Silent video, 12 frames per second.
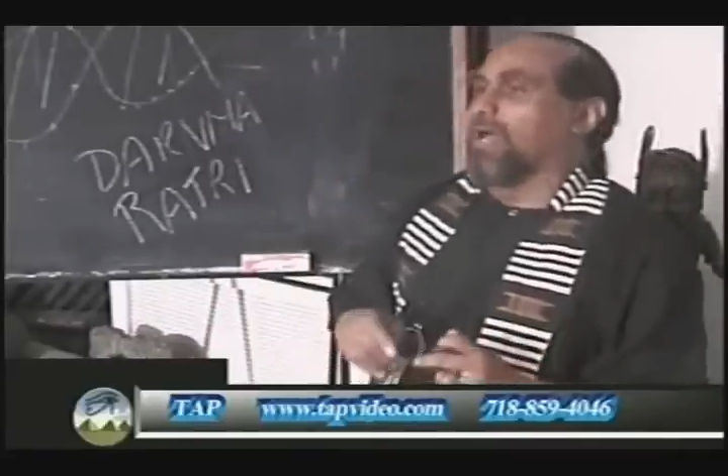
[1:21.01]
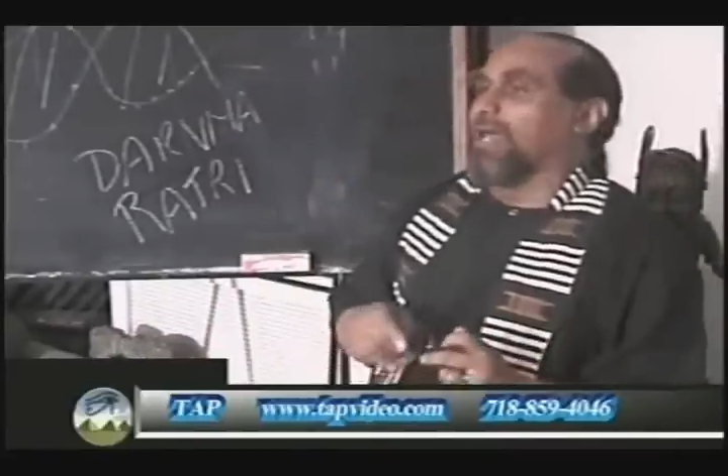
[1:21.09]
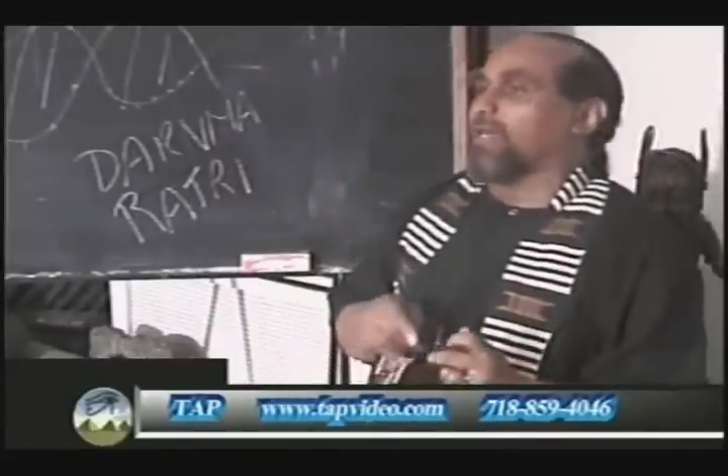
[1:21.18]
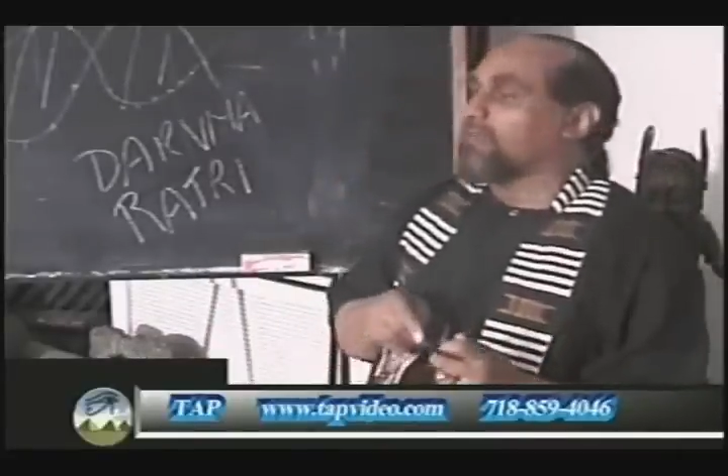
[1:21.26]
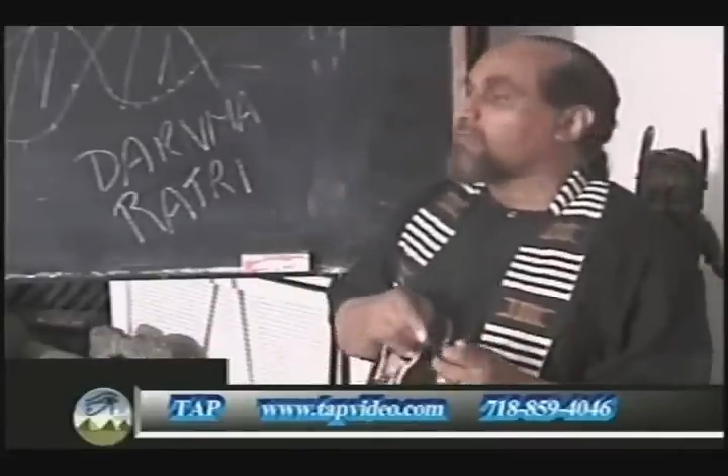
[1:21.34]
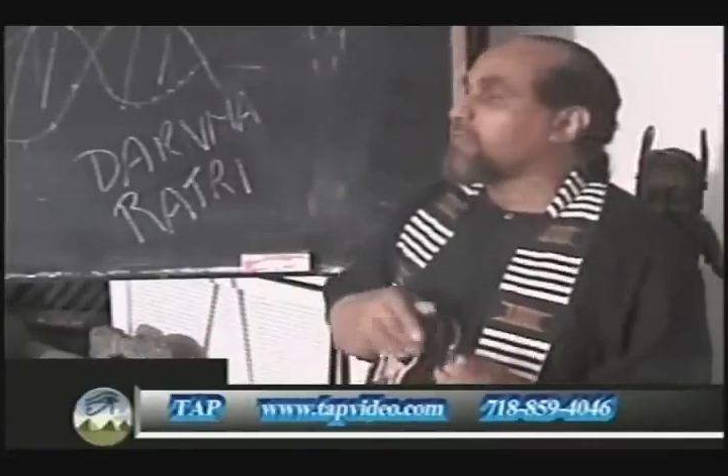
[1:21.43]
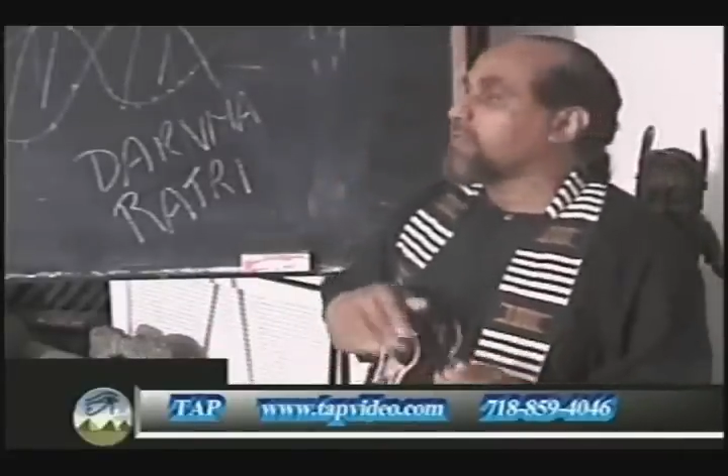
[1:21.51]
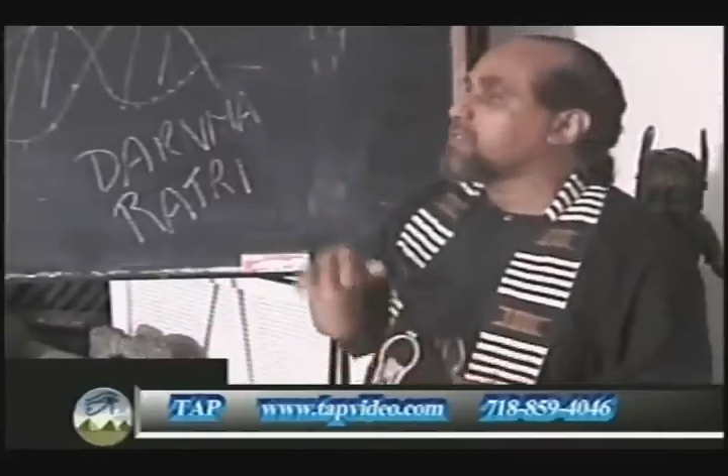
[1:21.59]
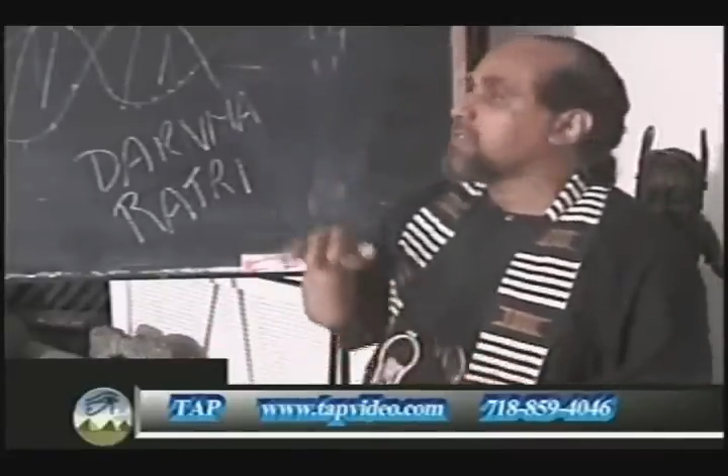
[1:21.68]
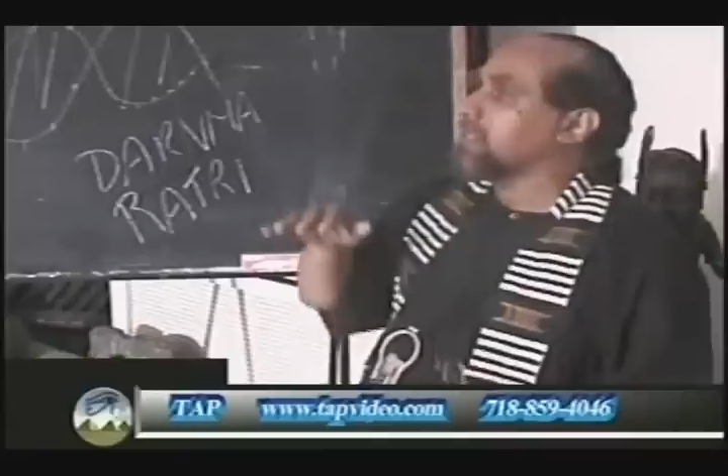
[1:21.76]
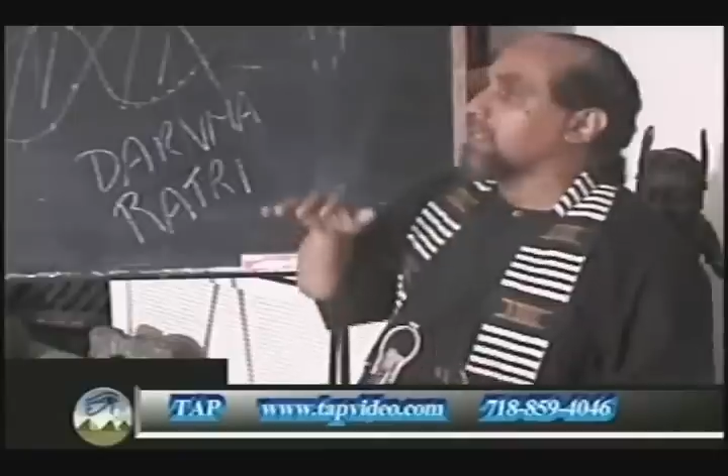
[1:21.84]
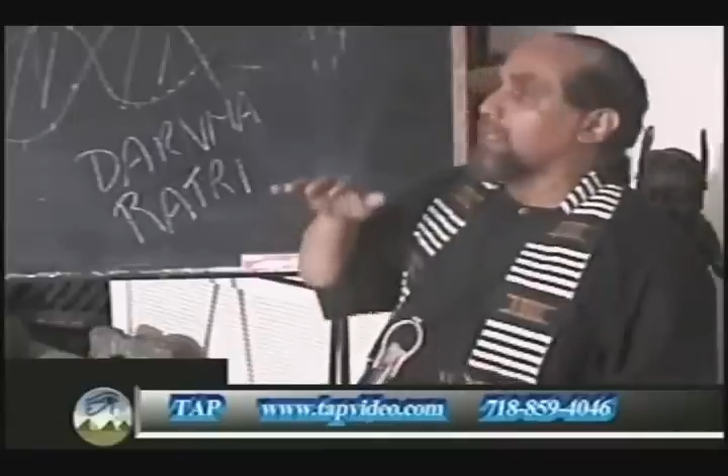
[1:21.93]
Why are
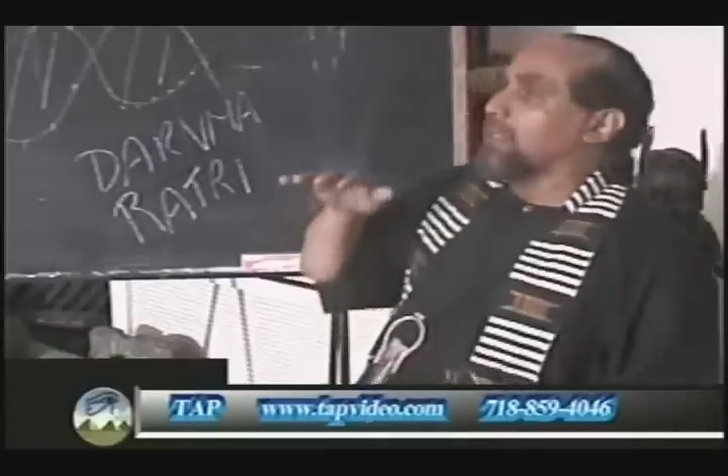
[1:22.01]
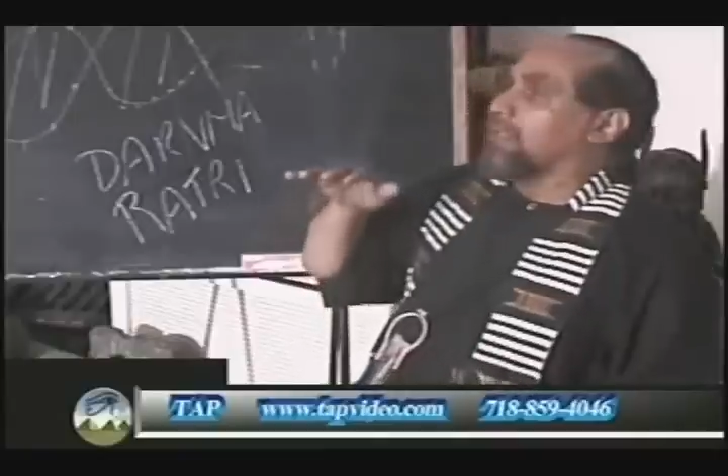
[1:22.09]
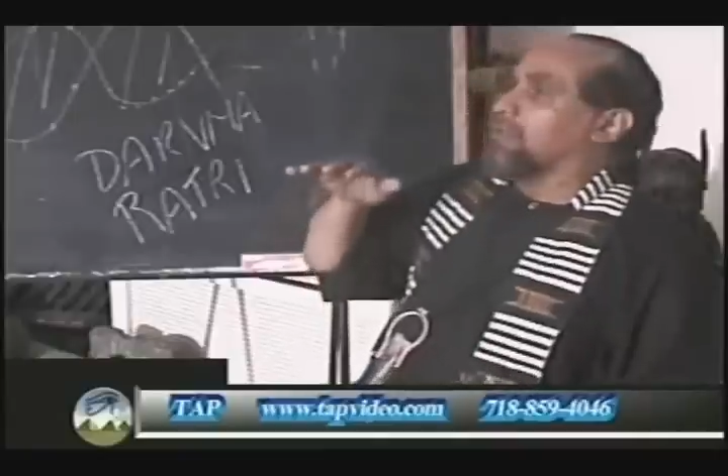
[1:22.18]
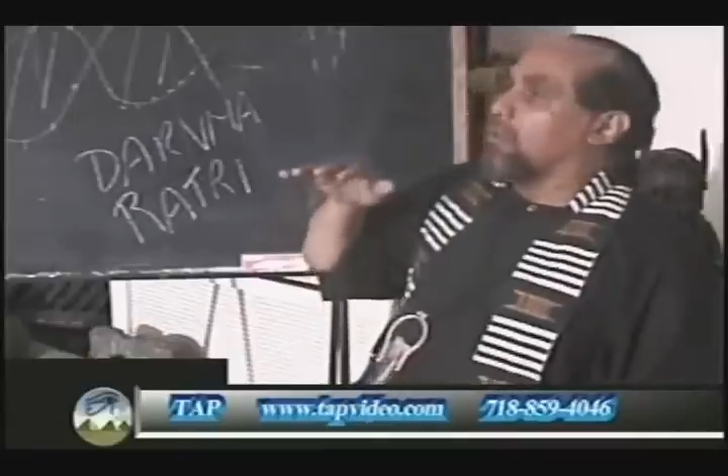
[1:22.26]
elephants